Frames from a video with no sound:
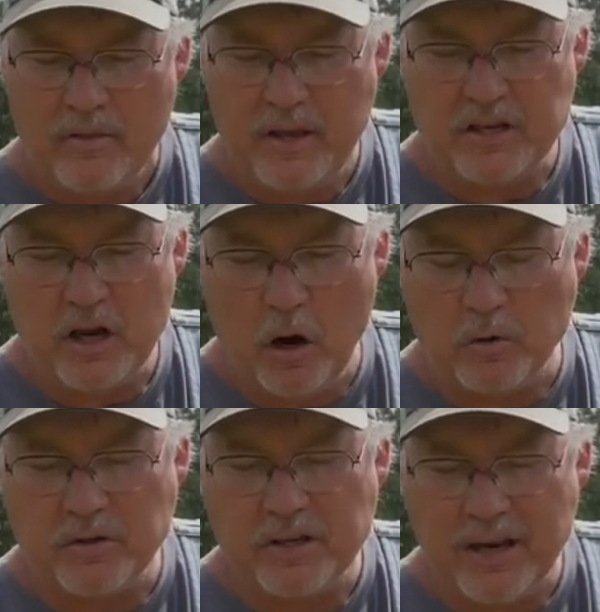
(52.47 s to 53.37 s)
These
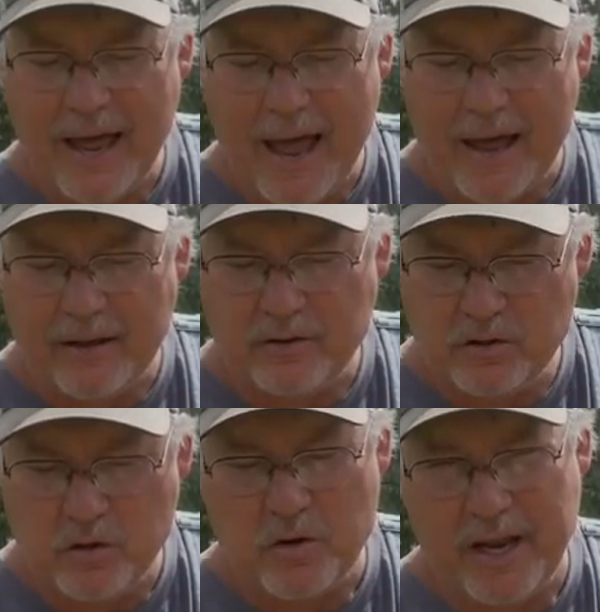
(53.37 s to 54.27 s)
Golden Delight
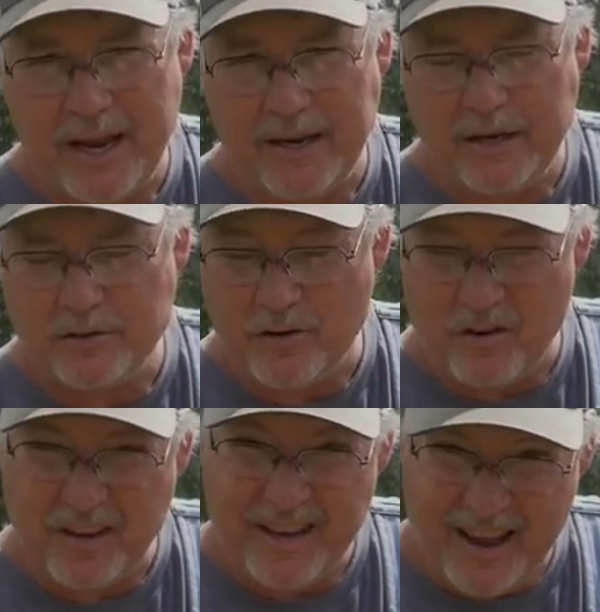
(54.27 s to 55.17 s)
zucchinis
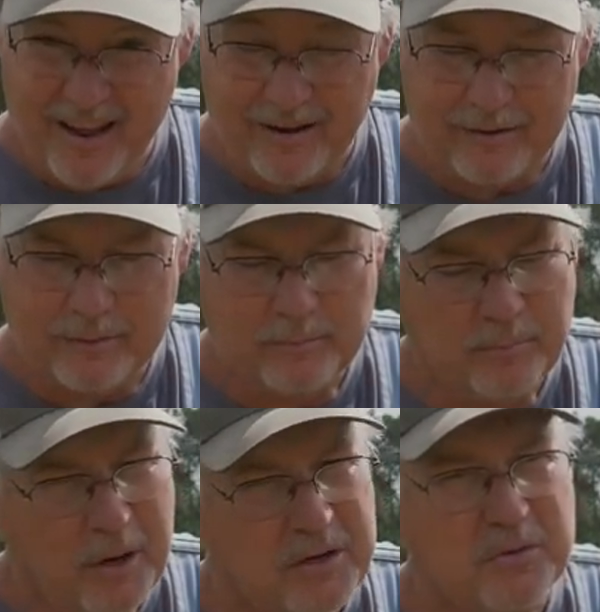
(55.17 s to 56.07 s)
are yellow.
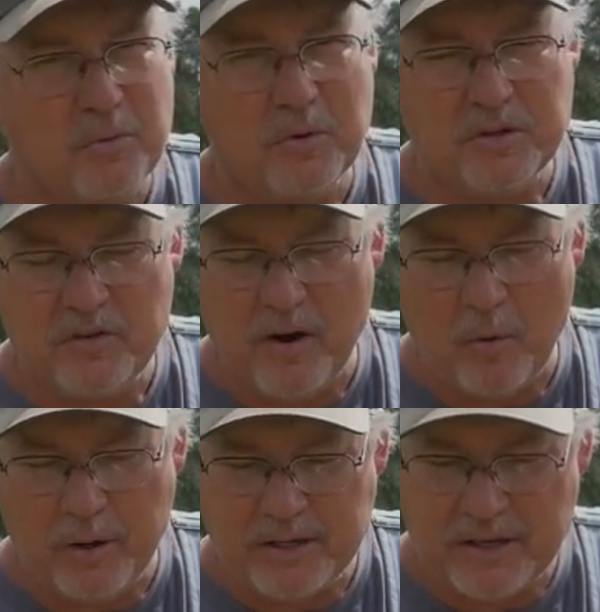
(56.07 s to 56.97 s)
Most of the ones you've
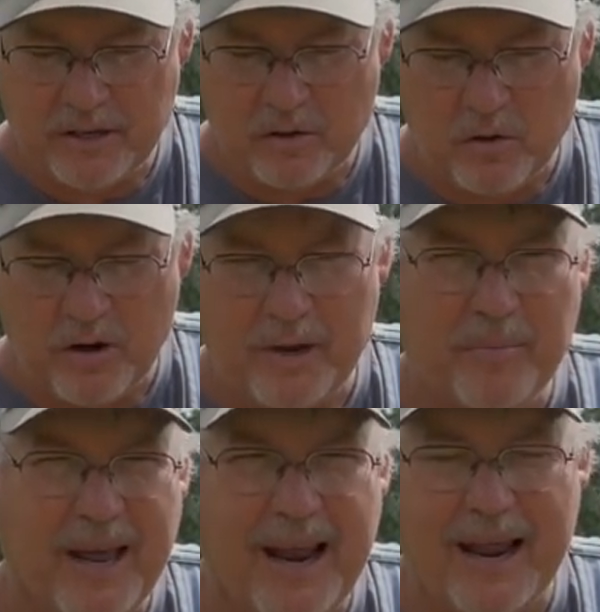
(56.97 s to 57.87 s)
always seen are green,
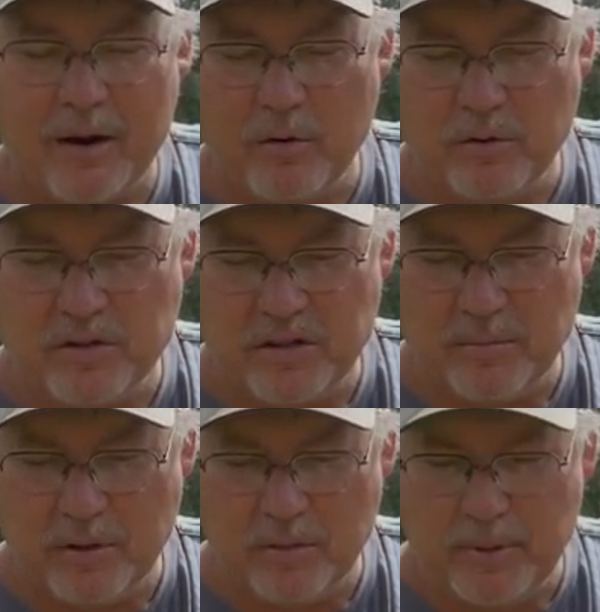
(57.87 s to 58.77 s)
but I like growing
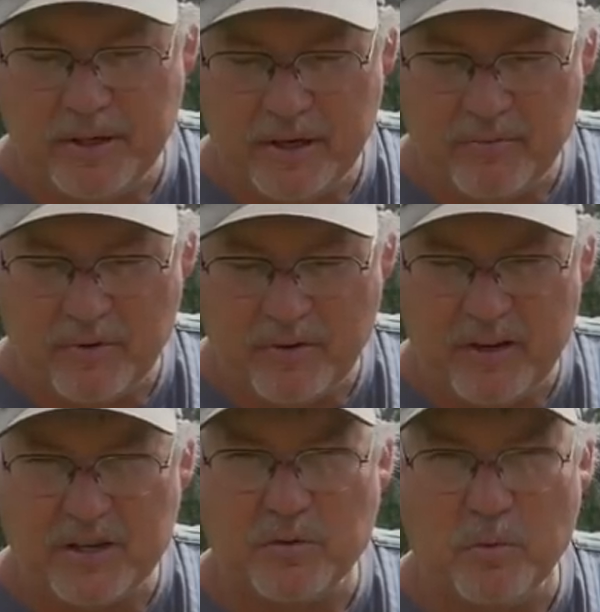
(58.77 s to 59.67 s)
something a little bit different. And
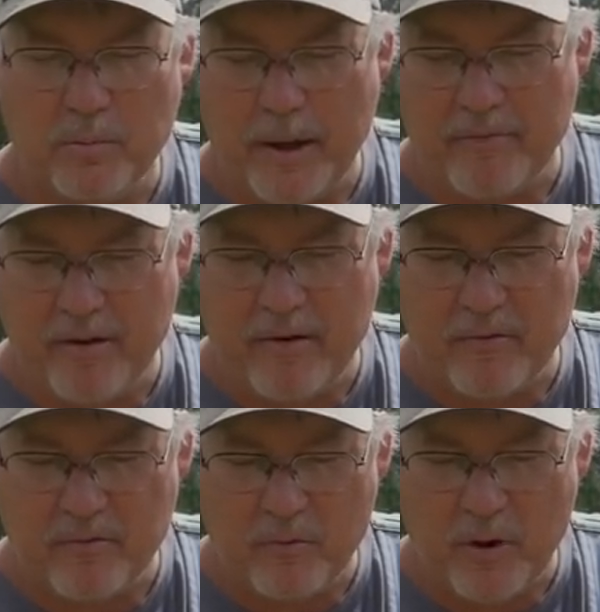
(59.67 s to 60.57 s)
this is one of my
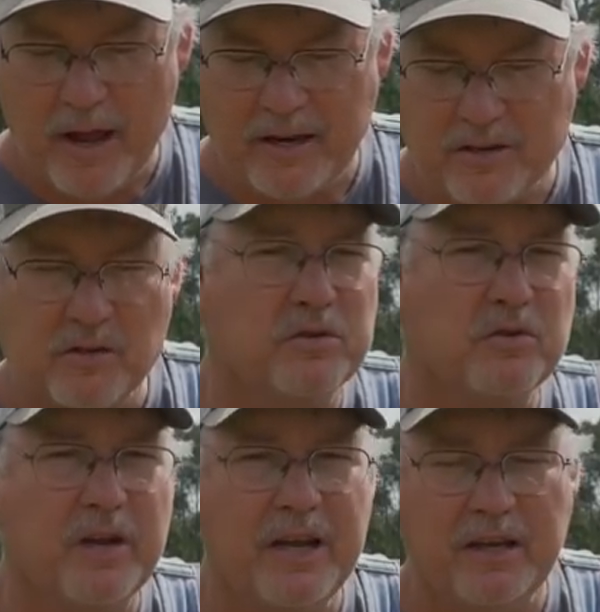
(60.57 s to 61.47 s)
favorite varieties of
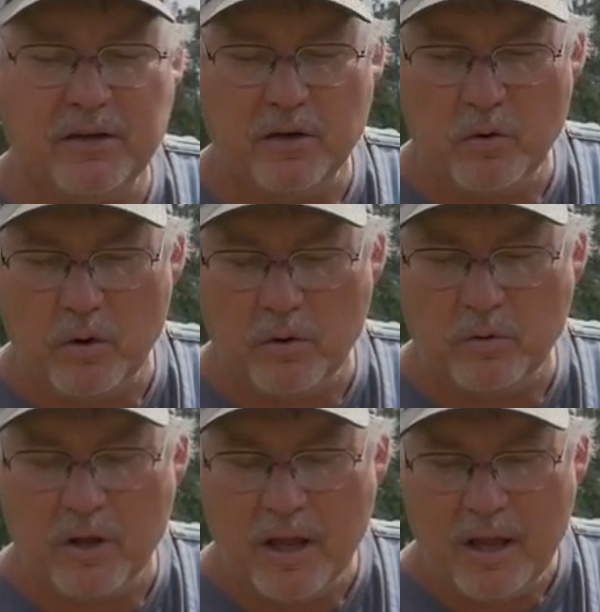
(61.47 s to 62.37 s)
zucchini to grow.
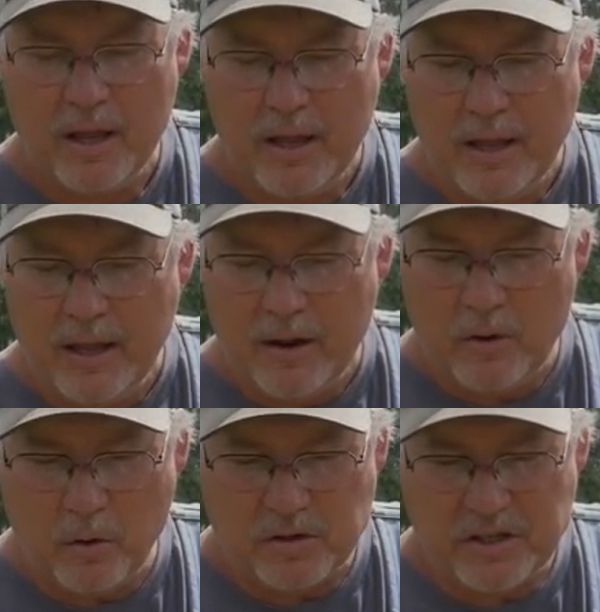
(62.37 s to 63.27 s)
Of
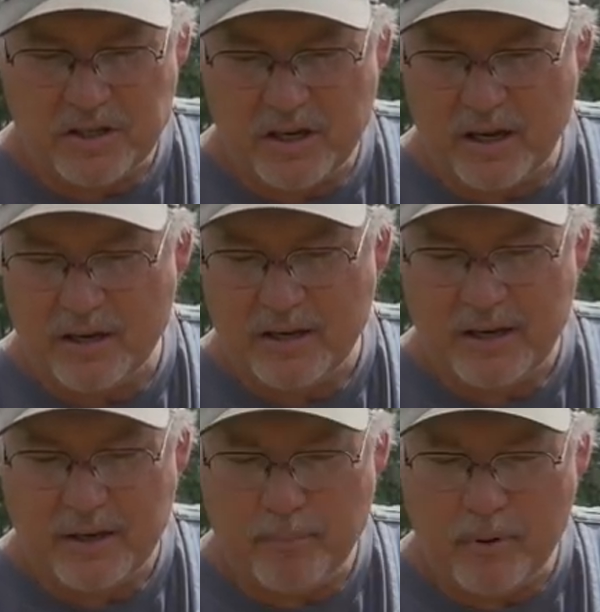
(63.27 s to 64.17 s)
course, it's yellow,
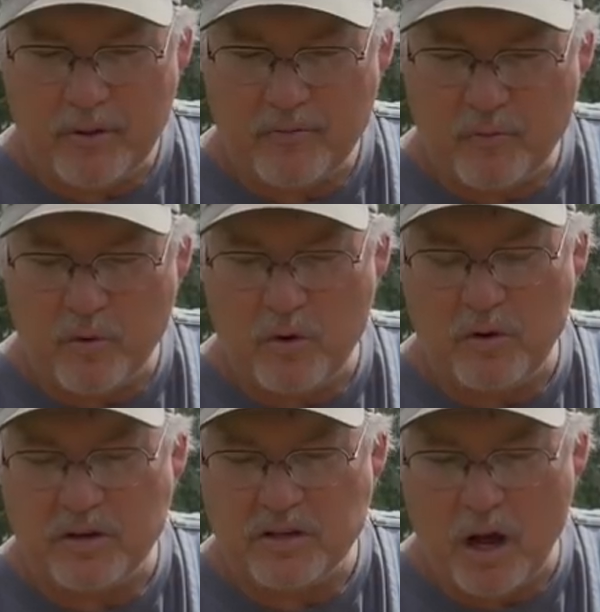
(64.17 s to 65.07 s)
but the
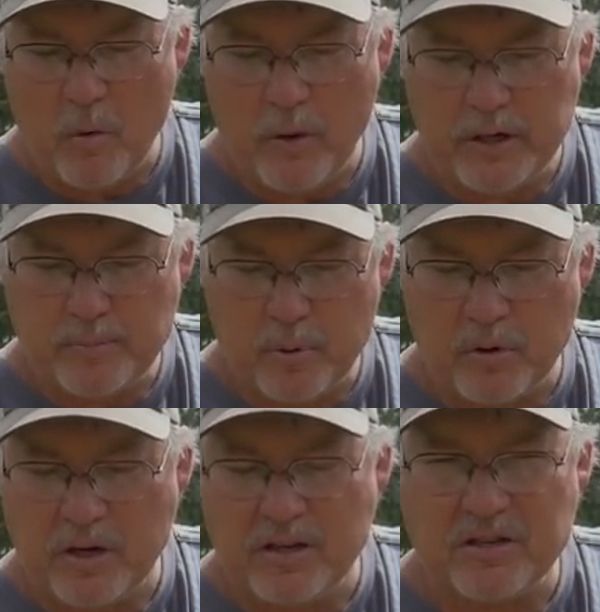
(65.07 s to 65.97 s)
fruit is always
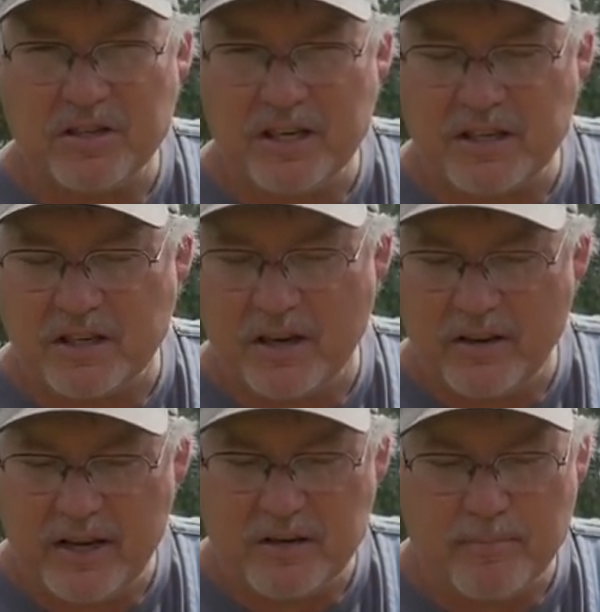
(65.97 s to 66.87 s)
pretty consistent,
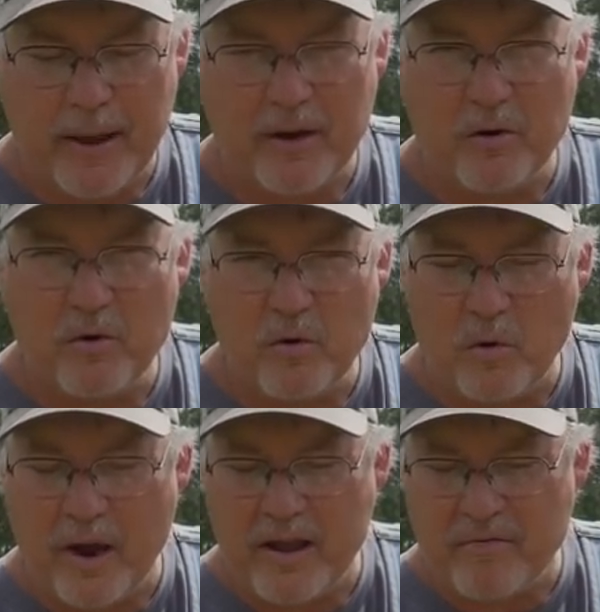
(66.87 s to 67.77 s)
and these make
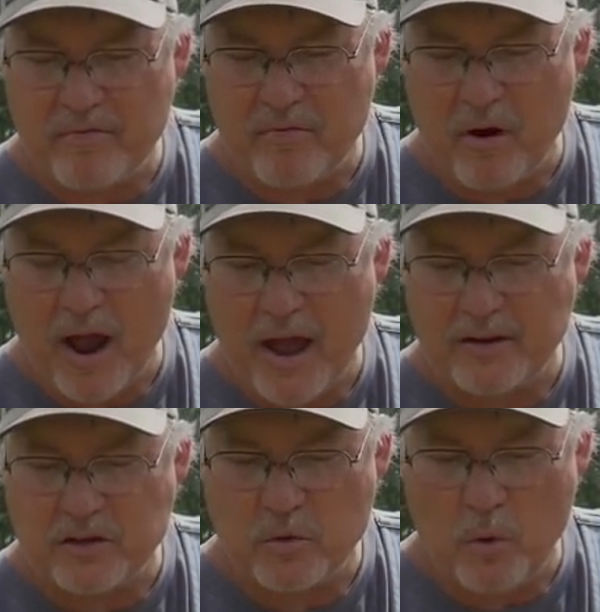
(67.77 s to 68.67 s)
great
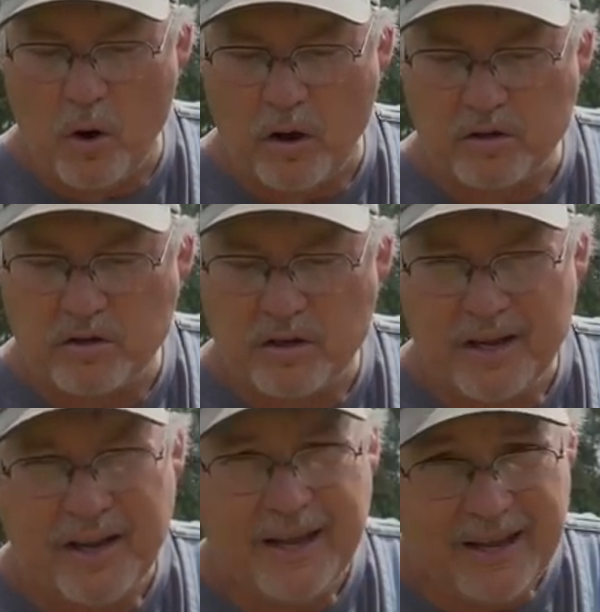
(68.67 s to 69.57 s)
frying squash.
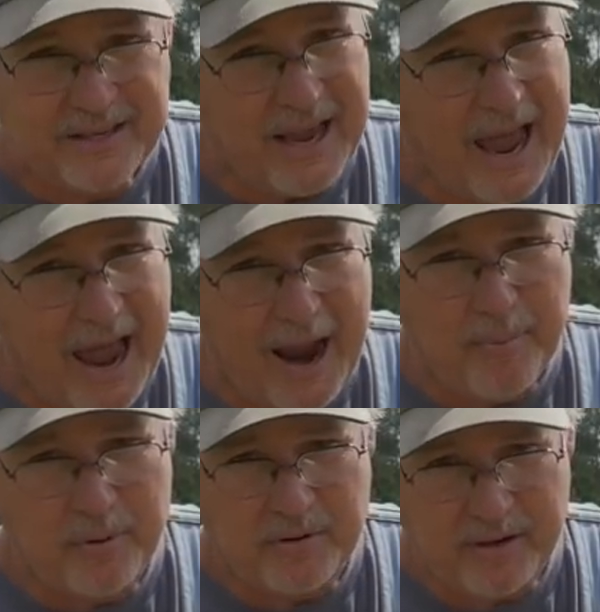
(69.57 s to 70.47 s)
It's a
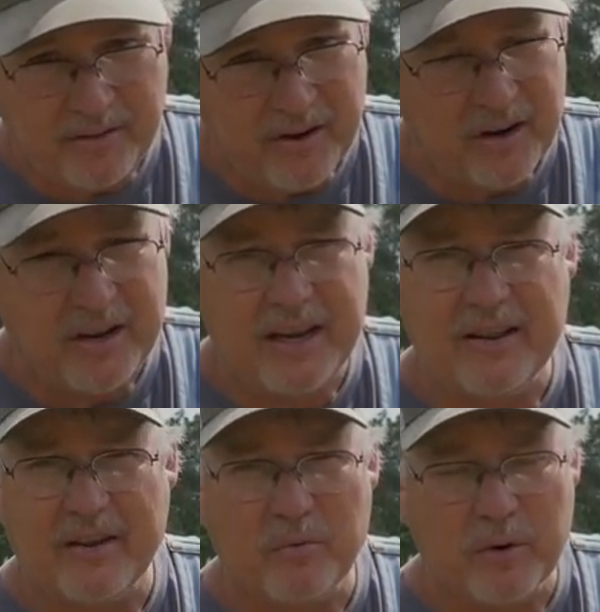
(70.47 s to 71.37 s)
hybrid, and there
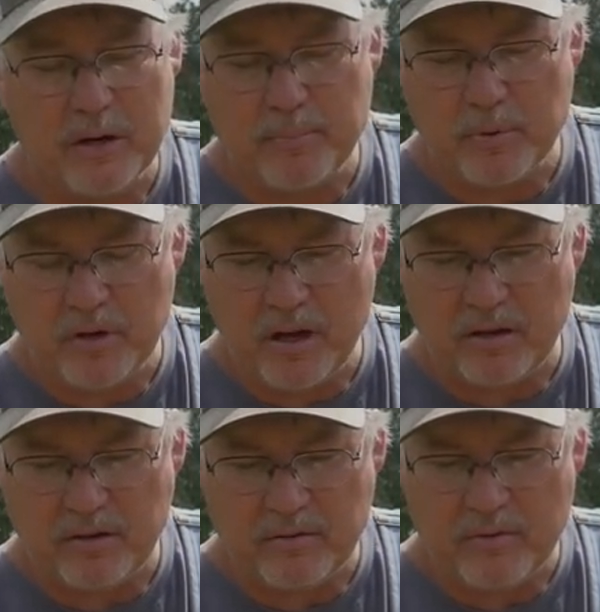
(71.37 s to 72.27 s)
again, they're really
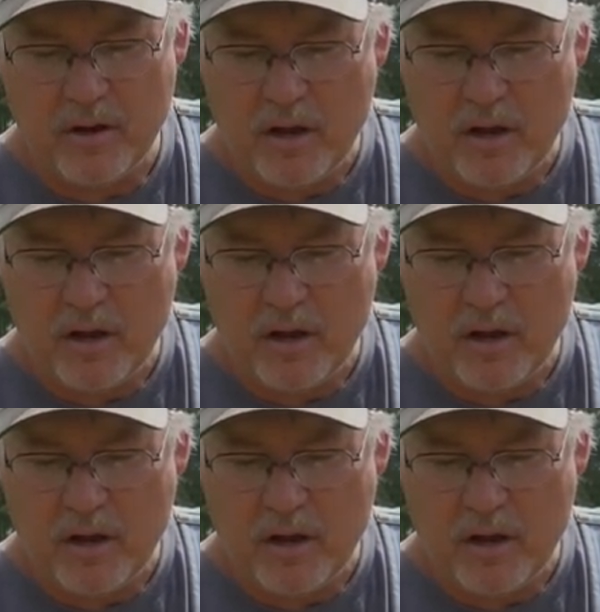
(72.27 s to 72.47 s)
productive.